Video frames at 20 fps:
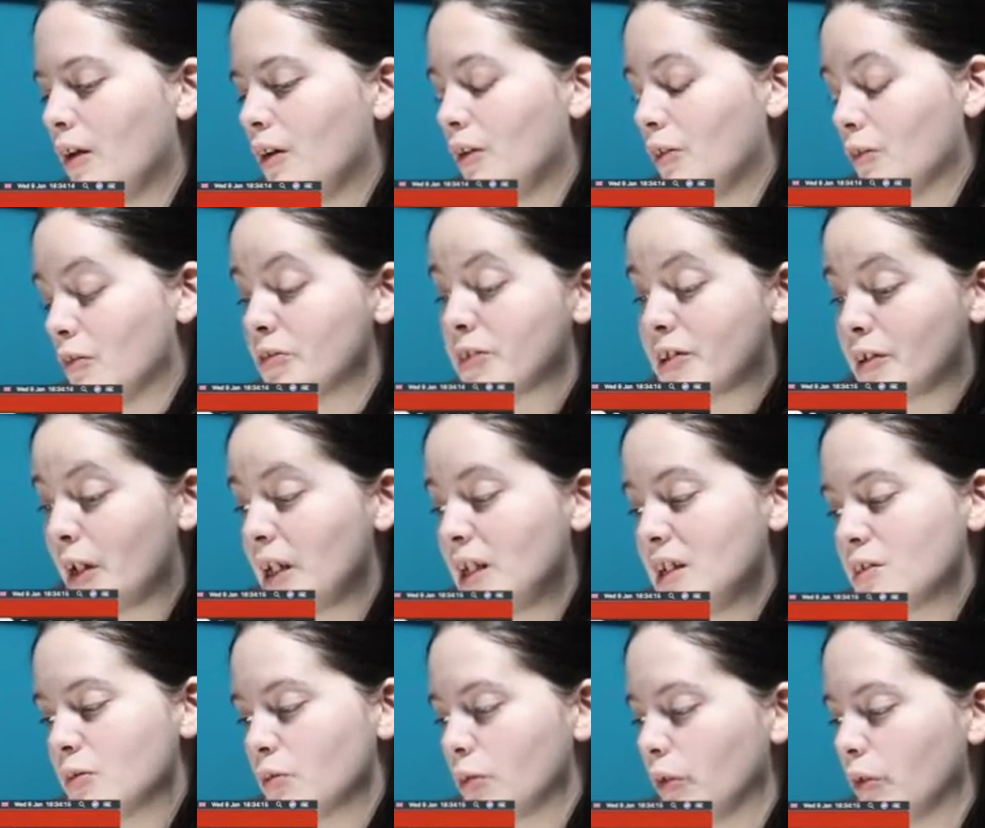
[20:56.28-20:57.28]
of
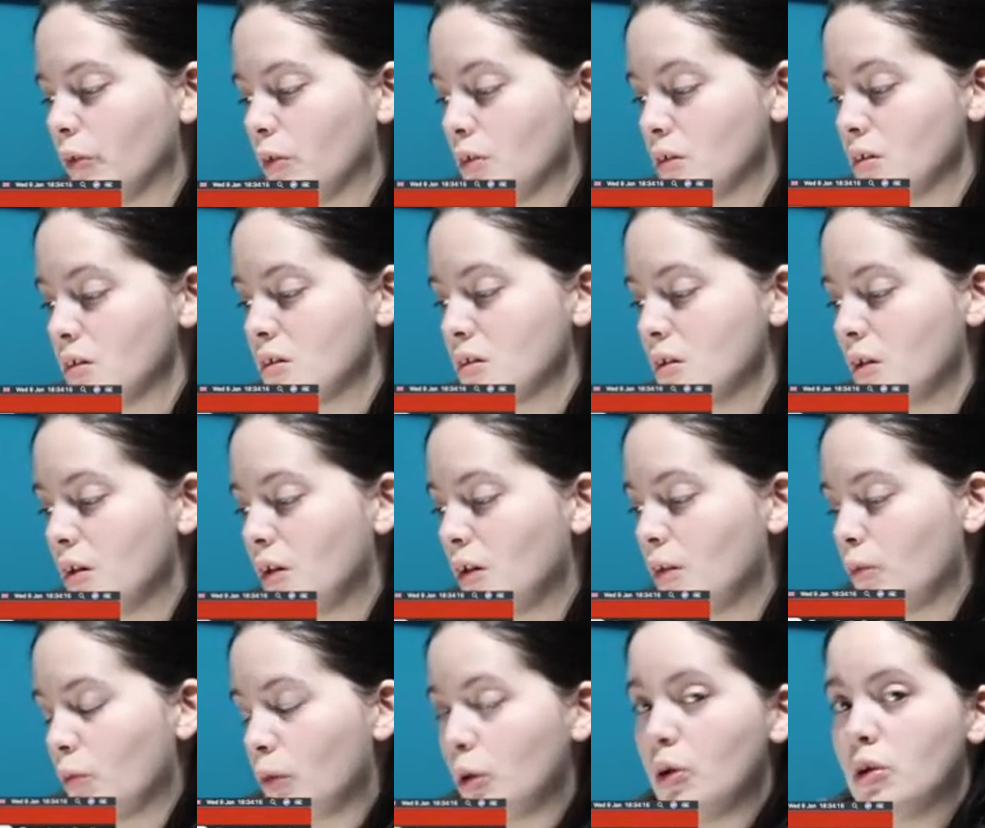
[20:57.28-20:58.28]
strange runes,
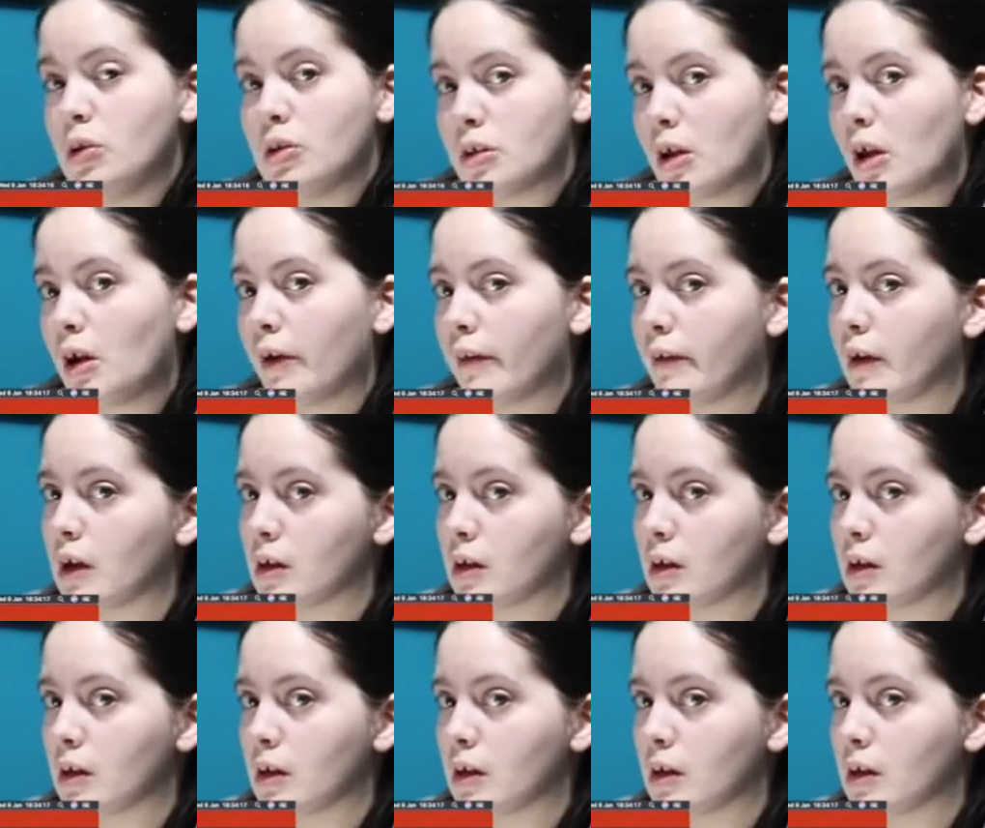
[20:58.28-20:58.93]
runes are